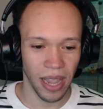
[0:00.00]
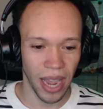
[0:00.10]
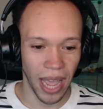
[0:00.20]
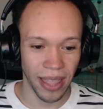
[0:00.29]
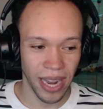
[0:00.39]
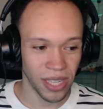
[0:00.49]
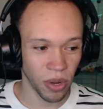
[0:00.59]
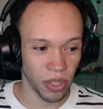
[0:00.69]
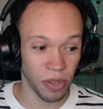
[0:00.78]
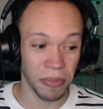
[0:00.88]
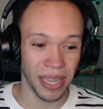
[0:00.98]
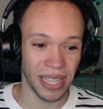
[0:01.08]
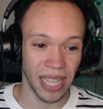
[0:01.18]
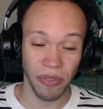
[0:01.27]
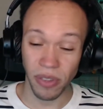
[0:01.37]
And that is going to be
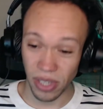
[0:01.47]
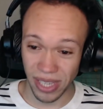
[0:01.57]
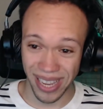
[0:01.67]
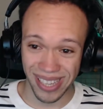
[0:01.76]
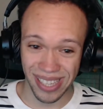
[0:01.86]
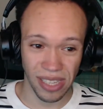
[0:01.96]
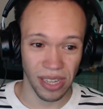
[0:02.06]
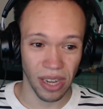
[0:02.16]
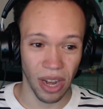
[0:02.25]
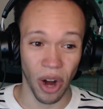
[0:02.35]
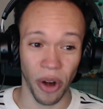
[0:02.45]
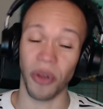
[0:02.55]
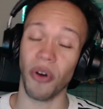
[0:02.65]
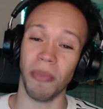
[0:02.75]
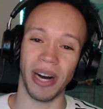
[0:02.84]
level 6
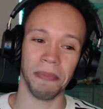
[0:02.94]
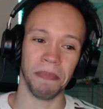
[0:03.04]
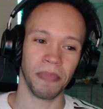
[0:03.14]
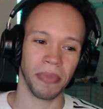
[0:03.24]
Argomon.